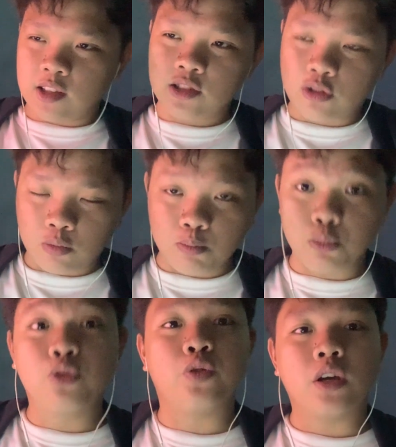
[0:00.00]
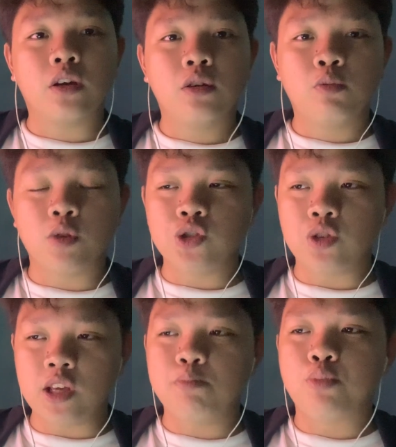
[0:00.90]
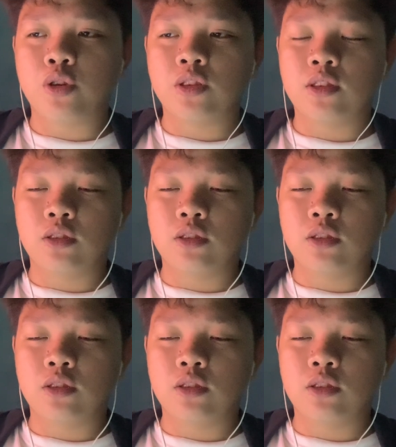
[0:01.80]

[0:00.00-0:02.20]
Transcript: start moving once you import